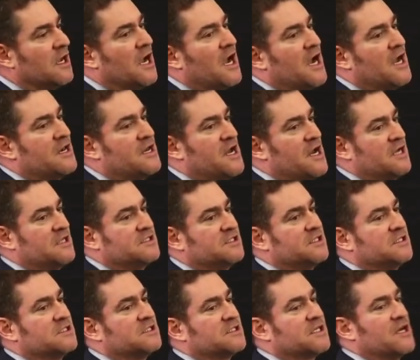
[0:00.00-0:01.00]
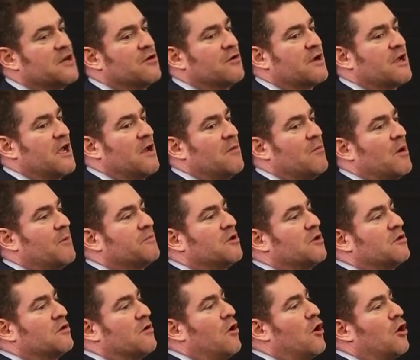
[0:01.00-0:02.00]
and Nancy Skinner came up to
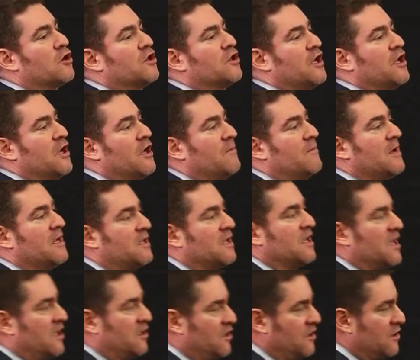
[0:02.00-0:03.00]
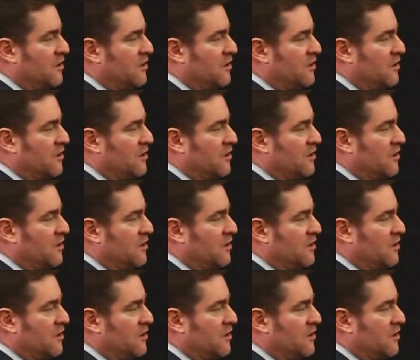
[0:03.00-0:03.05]
talk to him at the end.